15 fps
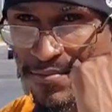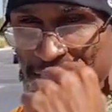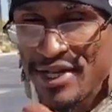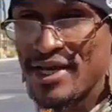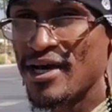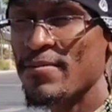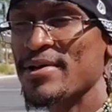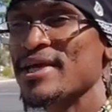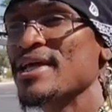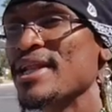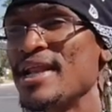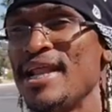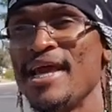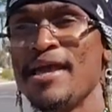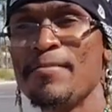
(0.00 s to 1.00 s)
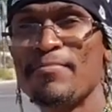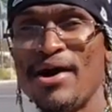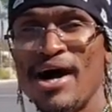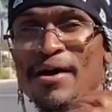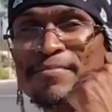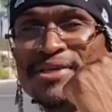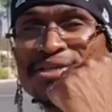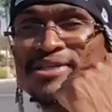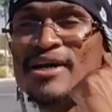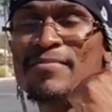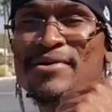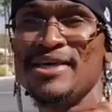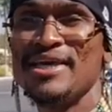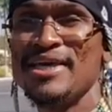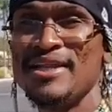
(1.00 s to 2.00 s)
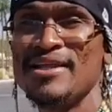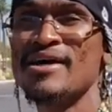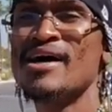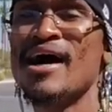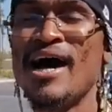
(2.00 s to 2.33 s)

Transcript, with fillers: meaning coming in the name, Ba means coming in,